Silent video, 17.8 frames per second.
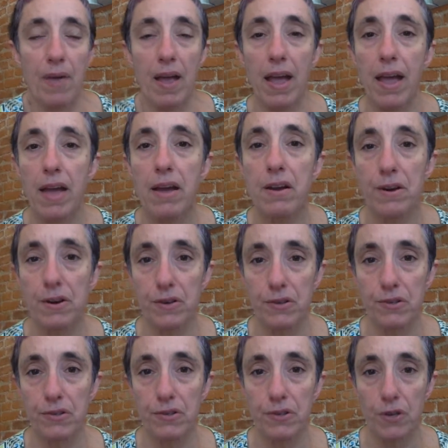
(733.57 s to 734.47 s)

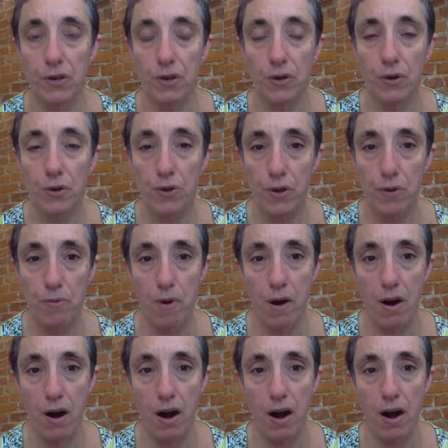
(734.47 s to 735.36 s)
anchors who you
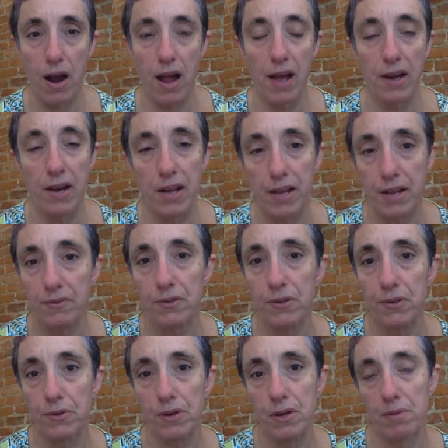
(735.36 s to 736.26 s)
are and gives
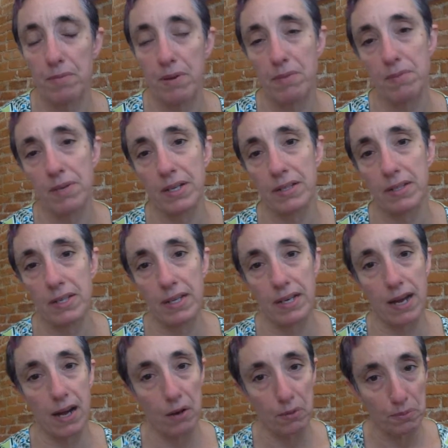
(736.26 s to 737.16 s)
you commitments and
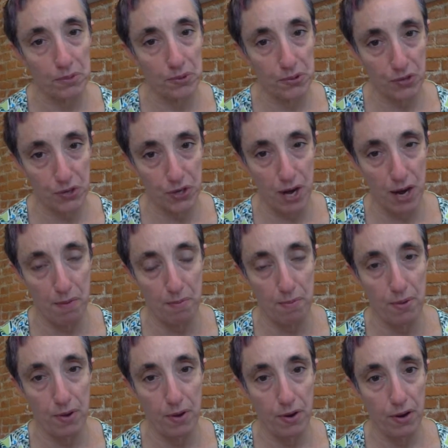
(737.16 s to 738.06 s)
helps
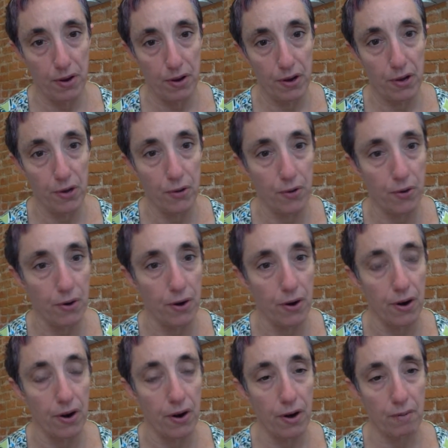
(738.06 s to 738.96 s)
shape
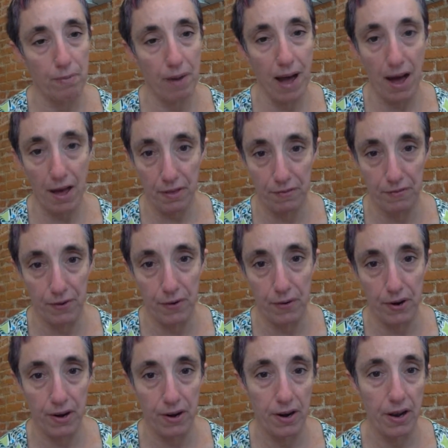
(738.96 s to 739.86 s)
your path
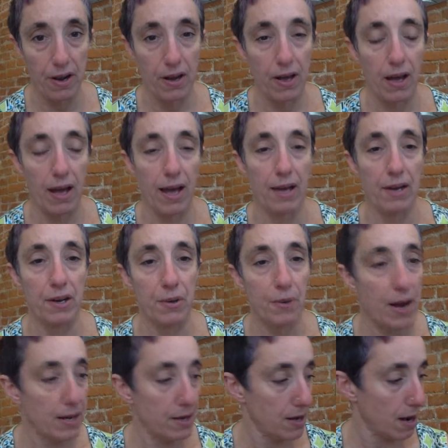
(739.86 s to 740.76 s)
forward. And you
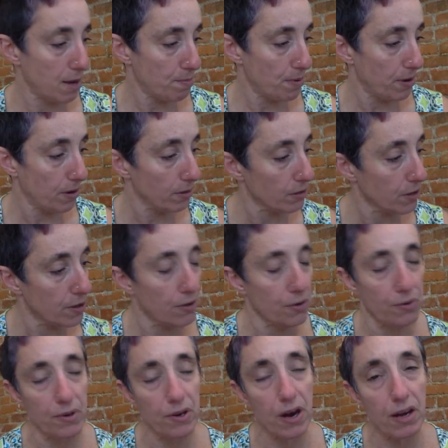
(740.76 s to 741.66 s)
end up
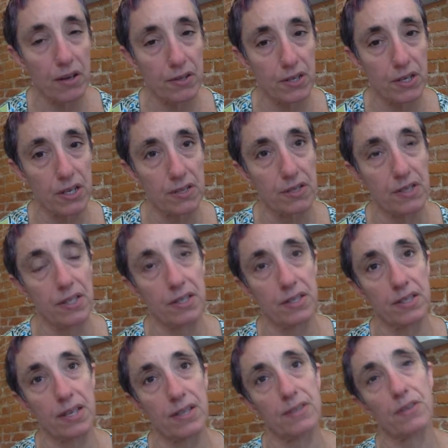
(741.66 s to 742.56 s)
alone, not just in the
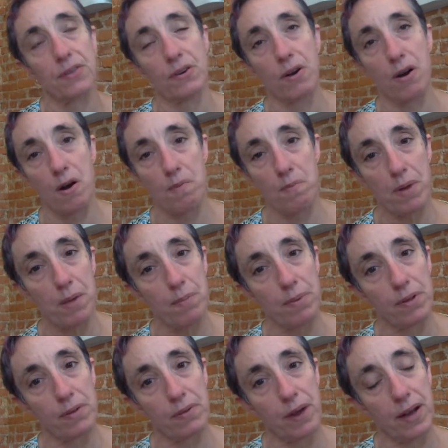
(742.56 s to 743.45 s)
sense that there aren't
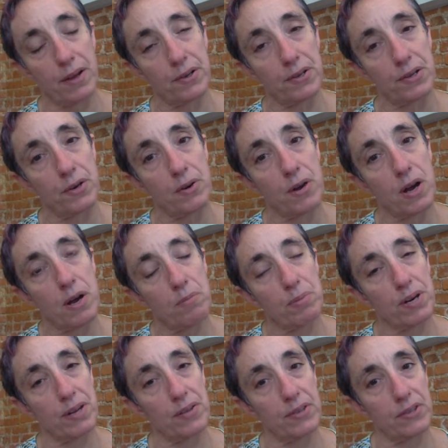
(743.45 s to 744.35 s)
people around you,
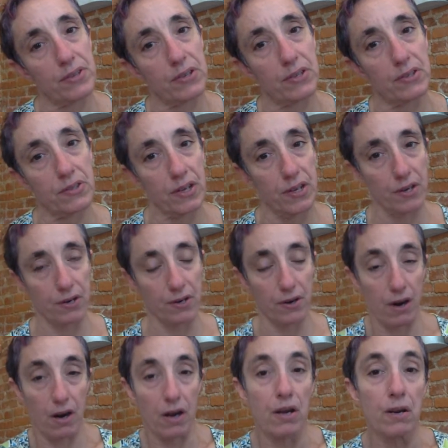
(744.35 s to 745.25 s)
but in the sense that
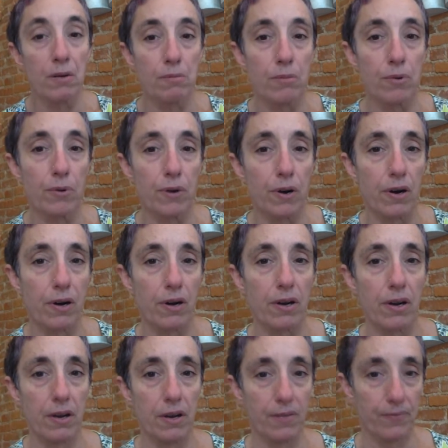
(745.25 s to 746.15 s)
you're unmoored
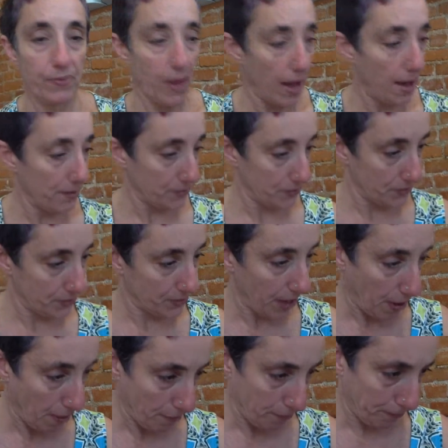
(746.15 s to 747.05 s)
as a
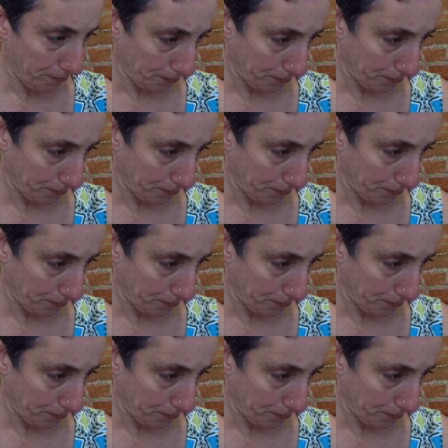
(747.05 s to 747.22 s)
self.